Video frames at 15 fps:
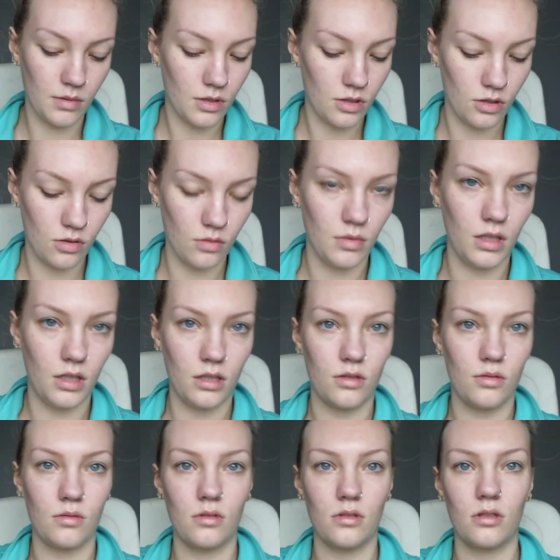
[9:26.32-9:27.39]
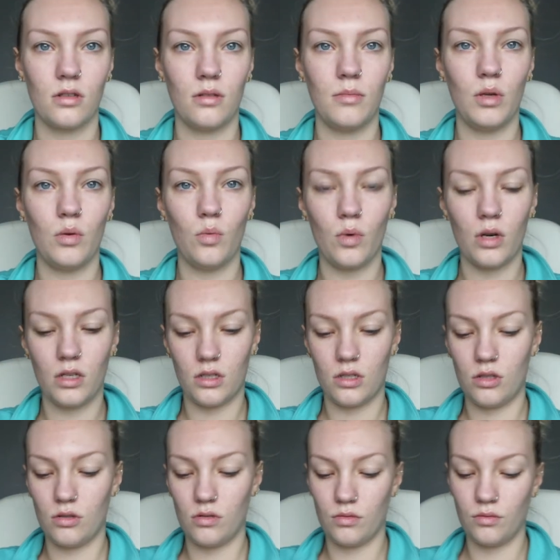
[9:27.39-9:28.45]
assuming this one's gonna be wet
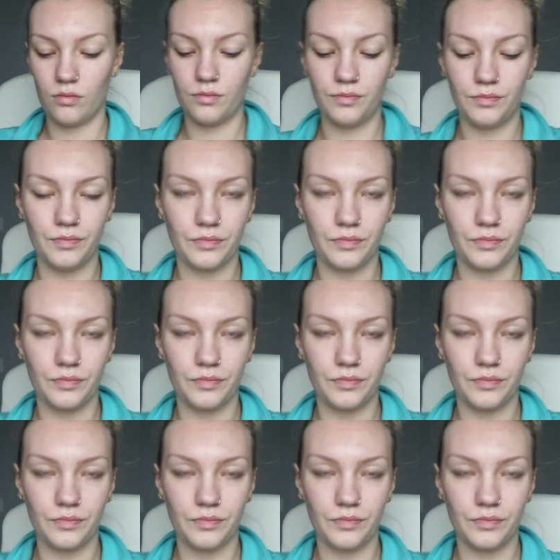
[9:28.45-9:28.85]
too.